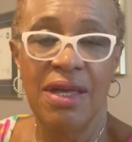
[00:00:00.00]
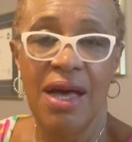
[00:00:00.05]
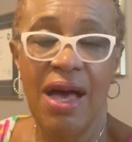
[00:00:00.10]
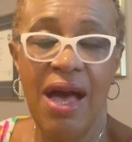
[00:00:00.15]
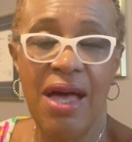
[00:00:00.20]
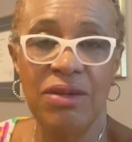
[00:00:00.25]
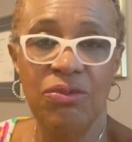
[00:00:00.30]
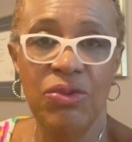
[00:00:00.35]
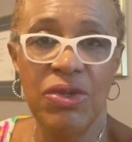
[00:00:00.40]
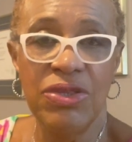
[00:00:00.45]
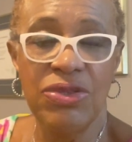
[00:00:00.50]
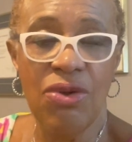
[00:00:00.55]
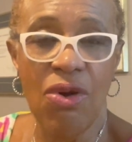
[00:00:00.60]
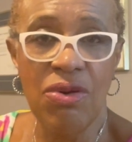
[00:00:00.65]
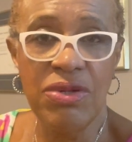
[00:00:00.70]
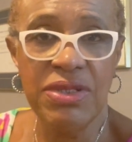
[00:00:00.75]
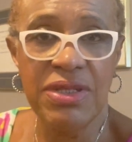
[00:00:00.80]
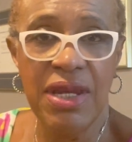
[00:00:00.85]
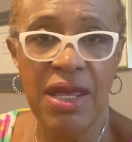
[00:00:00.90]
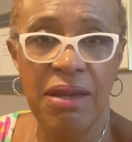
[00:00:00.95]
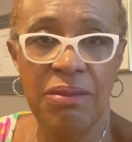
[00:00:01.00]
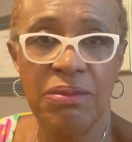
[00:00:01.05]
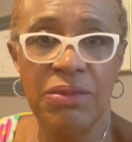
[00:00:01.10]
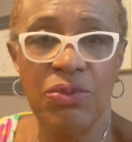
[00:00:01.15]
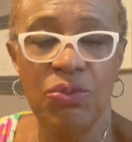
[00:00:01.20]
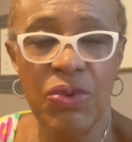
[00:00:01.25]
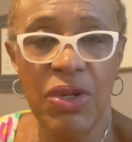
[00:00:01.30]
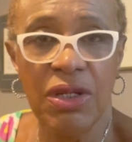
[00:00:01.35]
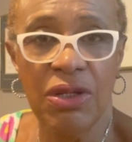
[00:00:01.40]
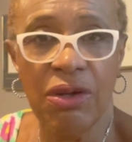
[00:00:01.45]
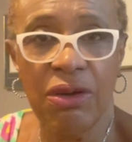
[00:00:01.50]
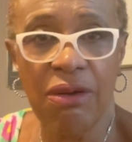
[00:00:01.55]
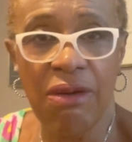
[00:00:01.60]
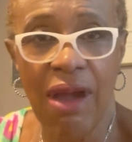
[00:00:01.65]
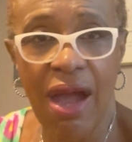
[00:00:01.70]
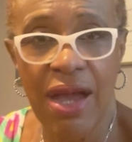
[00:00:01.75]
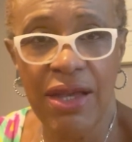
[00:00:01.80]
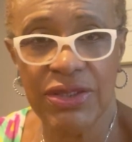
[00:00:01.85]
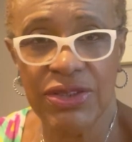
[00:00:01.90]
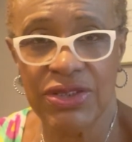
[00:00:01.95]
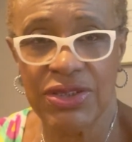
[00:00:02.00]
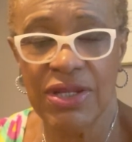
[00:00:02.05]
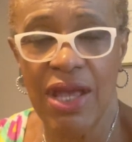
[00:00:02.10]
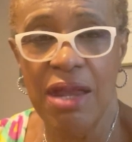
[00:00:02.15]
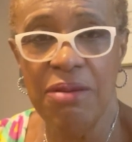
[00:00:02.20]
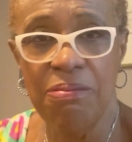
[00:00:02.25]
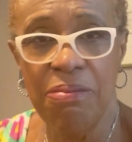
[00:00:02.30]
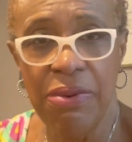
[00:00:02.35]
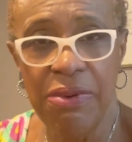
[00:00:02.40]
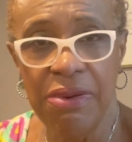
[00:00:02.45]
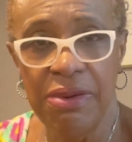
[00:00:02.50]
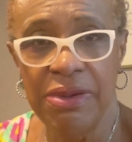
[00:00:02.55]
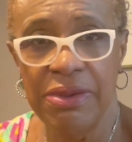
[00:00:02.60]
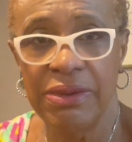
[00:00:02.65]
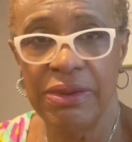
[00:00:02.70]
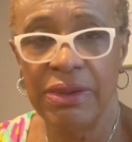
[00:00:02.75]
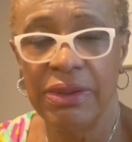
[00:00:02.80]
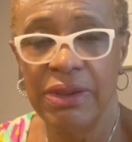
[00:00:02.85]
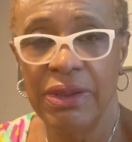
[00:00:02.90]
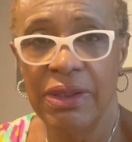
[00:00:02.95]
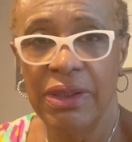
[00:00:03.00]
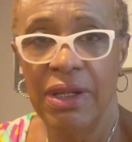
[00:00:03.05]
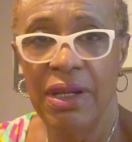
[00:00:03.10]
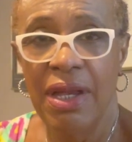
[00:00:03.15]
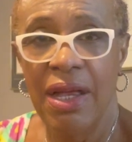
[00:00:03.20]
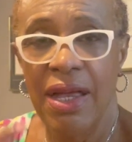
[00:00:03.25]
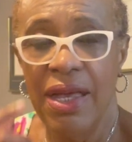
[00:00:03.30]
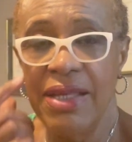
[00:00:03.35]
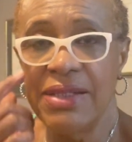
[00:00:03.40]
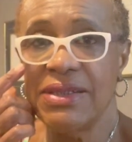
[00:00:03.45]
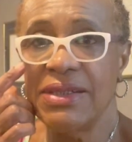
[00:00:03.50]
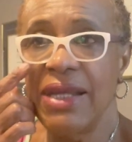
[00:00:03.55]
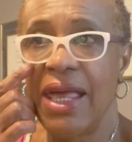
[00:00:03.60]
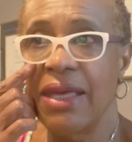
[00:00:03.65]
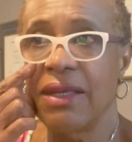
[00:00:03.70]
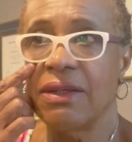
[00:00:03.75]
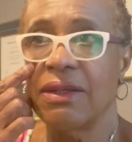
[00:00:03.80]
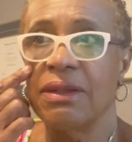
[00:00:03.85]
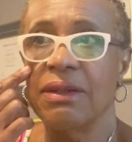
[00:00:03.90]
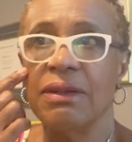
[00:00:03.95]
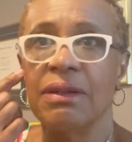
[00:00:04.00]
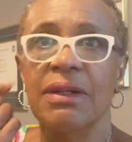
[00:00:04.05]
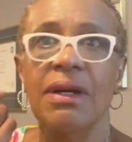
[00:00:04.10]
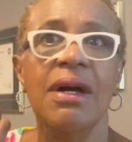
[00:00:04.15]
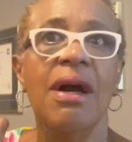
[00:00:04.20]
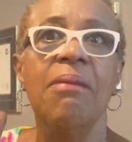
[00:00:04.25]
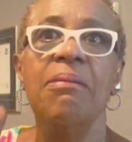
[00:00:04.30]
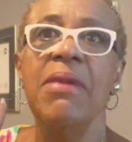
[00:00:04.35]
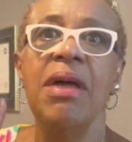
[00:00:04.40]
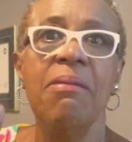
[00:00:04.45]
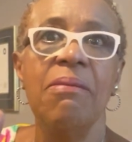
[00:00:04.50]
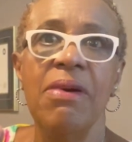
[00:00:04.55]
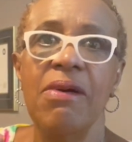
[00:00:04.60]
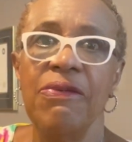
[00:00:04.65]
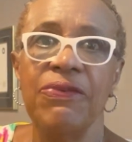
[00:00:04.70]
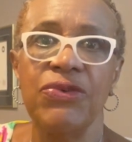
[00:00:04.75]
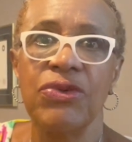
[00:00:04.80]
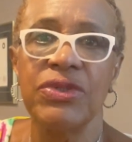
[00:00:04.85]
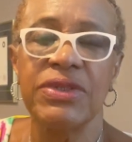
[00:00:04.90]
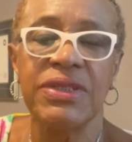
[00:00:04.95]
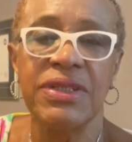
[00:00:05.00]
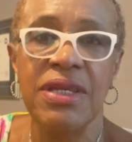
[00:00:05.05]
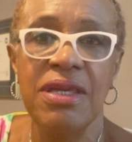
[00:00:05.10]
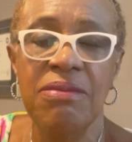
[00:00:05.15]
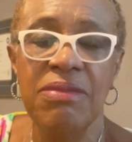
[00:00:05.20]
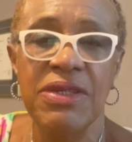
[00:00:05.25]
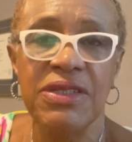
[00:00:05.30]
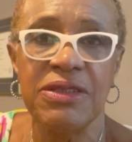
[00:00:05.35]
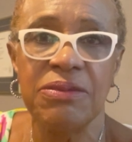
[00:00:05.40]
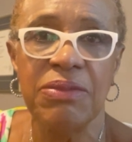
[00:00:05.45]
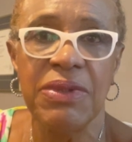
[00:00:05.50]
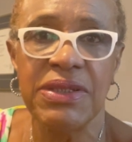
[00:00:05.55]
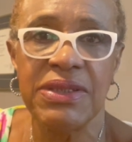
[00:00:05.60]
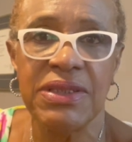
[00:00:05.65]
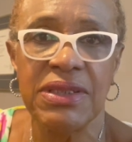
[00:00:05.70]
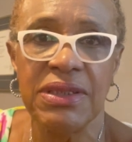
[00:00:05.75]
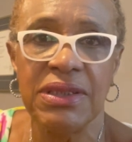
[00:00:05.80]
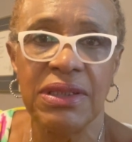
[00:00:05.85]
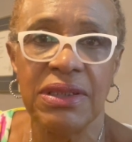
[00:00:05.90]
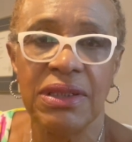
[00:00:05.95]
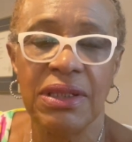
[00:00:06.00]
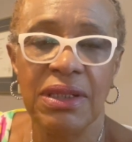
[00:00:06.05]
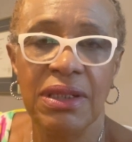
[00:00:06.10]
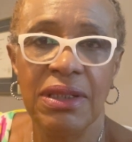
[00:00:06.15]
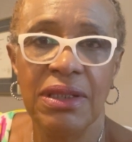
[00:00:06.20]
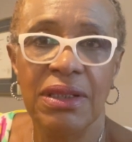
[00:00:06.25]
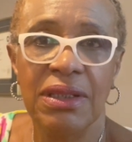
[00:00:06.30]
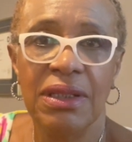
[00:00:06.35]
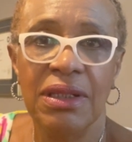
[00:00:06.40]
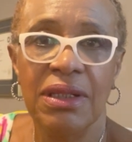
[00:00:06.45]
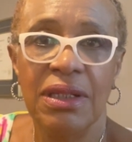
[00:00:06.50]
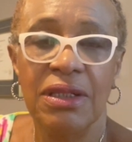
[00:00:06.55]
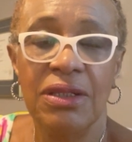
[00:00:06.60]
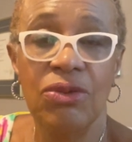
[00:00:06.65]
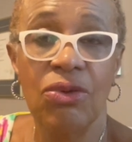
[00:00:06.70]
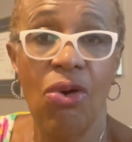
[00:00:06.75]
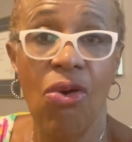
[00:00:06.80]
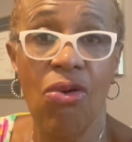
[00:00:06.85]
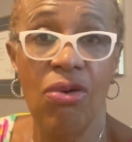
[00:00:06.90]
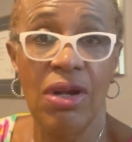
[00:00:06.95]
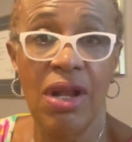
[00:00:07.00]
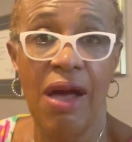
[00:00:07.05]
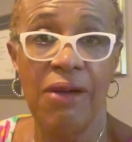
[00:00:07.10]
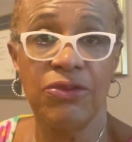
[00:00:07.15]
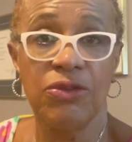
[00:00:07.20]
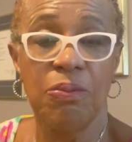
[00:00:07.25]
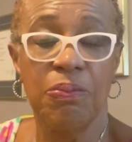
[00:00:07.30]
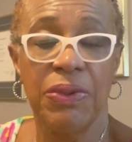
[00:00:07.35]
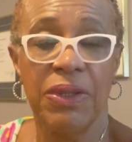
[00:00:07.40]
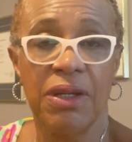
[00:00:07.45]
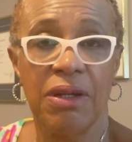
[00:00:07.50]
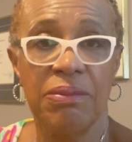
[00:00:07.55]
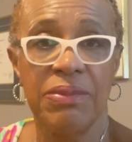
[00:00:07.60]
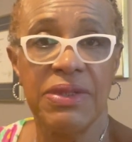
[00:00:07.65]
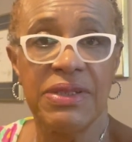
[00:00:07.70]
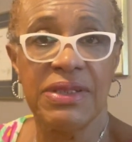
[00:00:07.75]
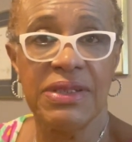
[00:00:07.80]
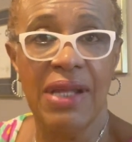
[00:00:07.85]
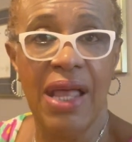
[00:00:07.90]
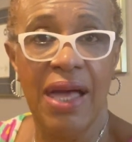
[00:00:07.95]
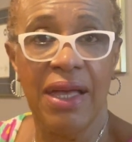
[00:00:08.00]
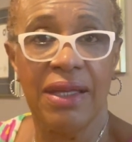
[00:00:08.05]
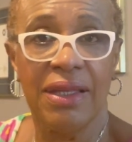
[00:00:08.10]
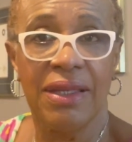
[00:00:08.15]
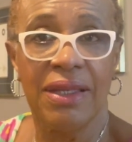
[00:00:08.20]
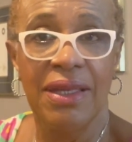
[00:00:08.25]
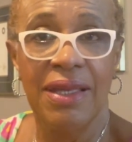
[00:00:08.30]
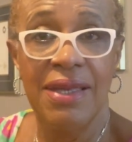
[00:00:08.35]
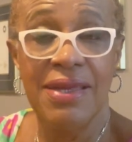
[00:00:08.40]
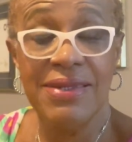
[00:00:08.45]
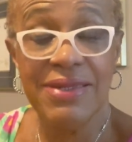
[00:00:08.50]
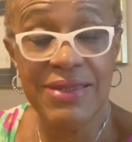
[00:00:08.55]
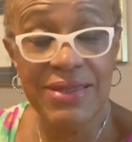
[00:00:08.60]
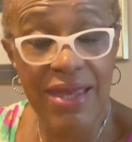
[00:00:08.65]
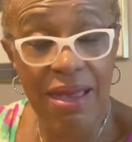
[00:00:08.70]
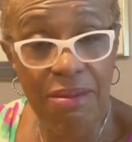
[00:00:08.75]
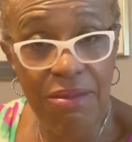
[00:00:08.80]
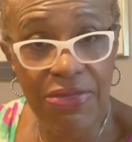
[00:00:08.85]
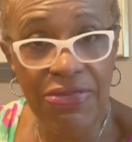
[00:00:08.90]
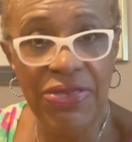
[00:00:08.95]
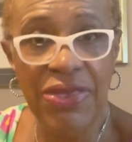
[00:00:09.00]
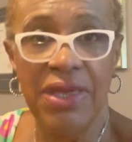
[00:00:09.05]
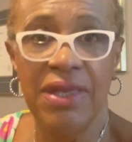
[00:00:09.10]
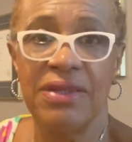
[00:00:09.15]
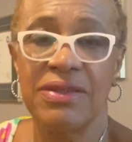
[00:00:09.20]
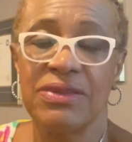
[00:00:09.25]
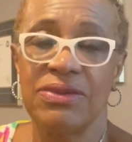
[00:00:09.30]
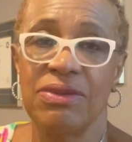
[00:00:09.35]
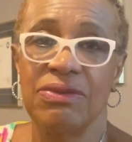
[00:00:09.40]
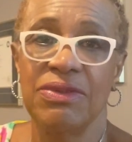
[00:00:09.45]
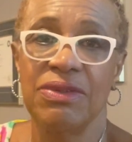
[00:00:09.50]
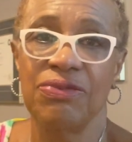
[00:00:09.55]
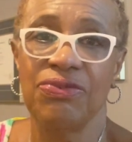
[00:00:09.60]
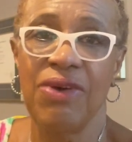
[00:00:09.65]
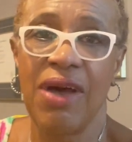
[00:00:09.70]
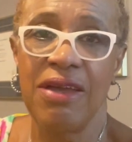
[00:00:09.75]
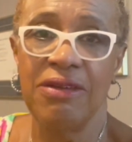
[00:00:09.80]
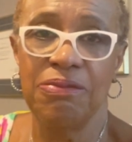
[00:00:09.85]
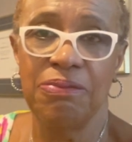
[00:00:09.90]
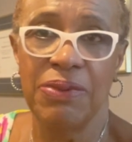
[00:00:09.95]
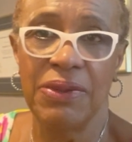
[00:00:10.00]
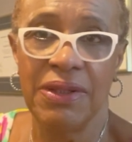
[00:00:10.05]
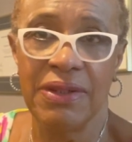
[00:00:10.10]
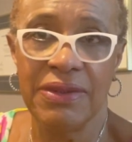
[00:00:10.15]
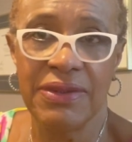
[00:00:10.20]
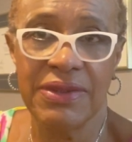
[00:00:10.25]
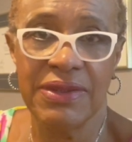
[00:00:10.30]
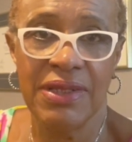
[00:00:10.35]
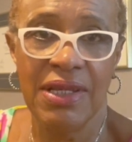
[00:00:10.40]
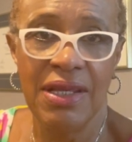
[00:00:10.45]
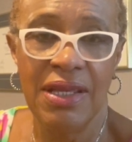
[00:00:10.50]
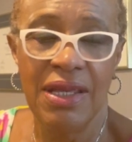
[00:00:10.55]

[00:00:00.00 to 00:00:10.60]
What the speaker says: And without them, we'd crash and burn. It's like a member of your team is missing. You all have to pick up the slack. Same thing with the five pillars.